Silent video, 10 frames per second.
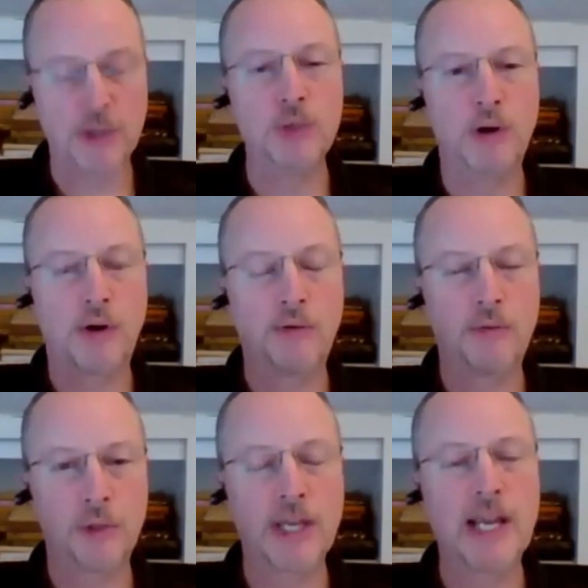You are
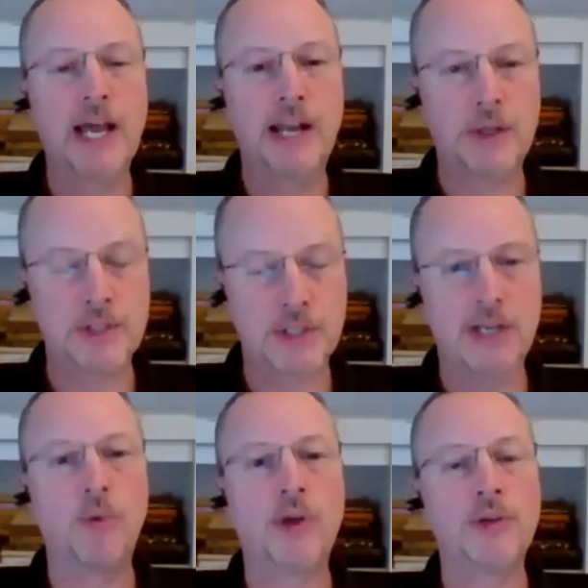looking out
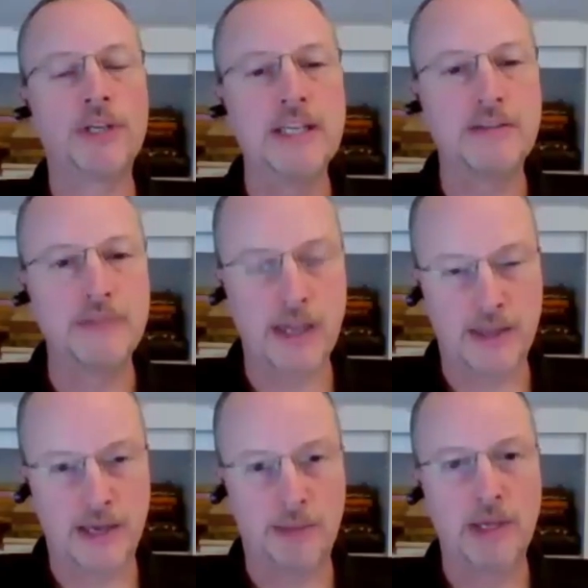outside of what you're giving
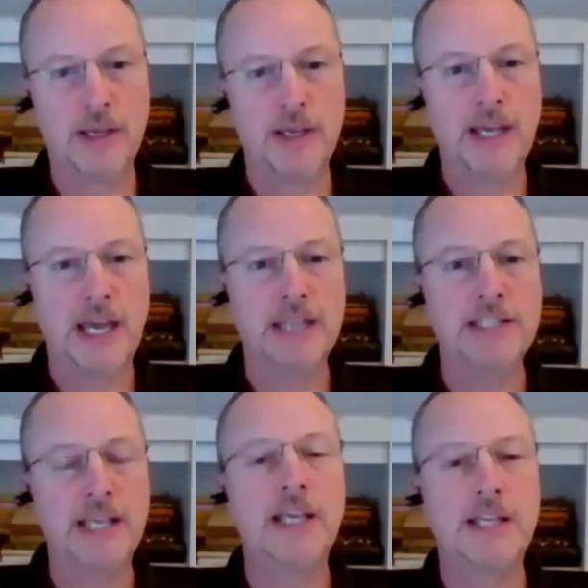them, and mm -hmm.
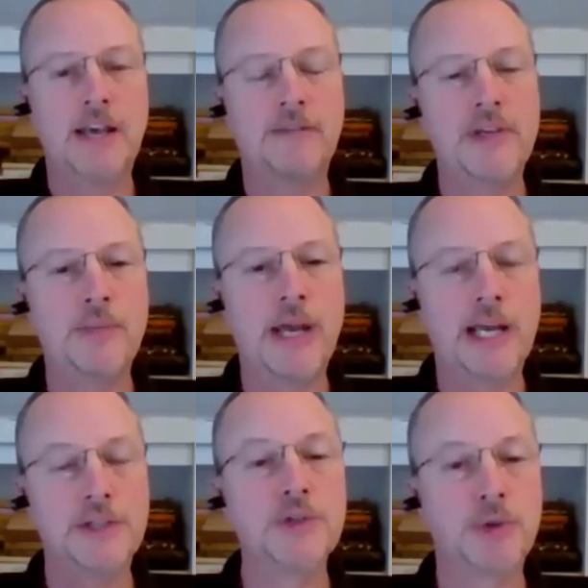taking in that feedback,
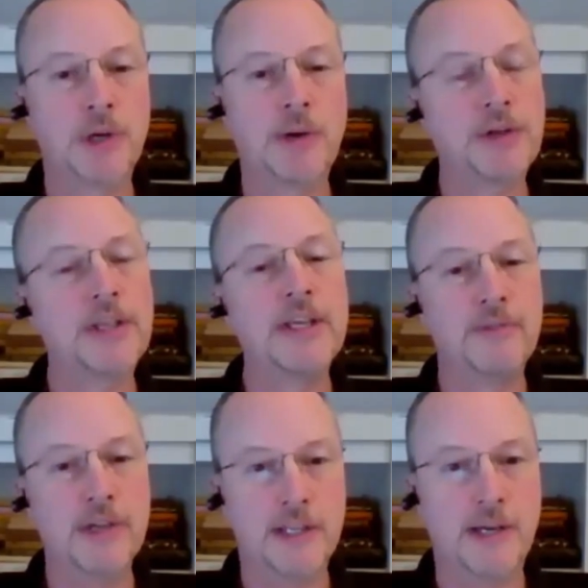and then turning around and
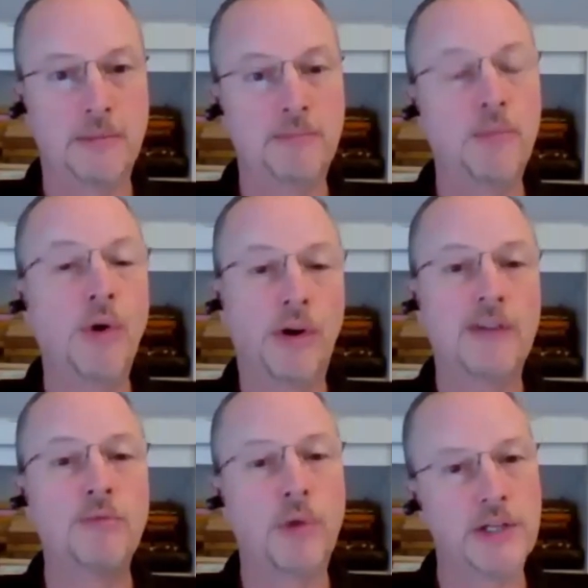giving them more
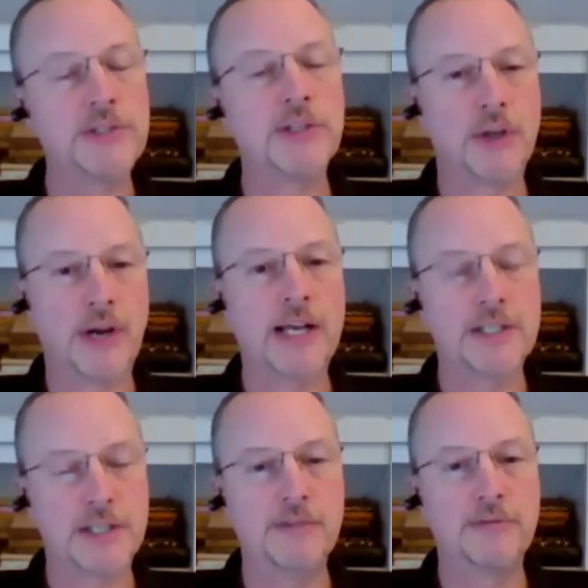of what it is that they're
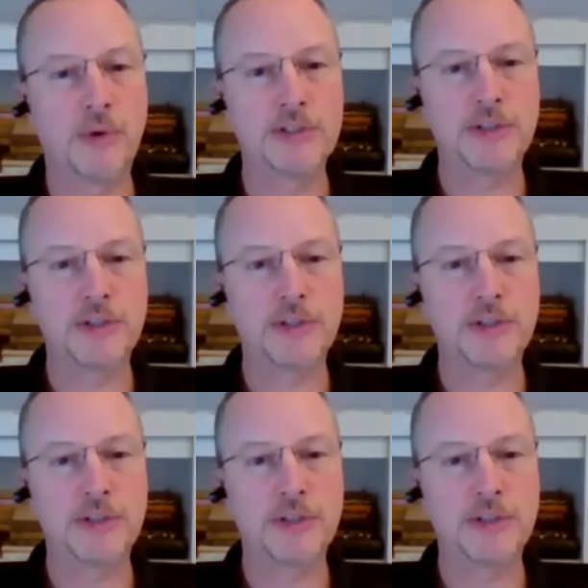asking for.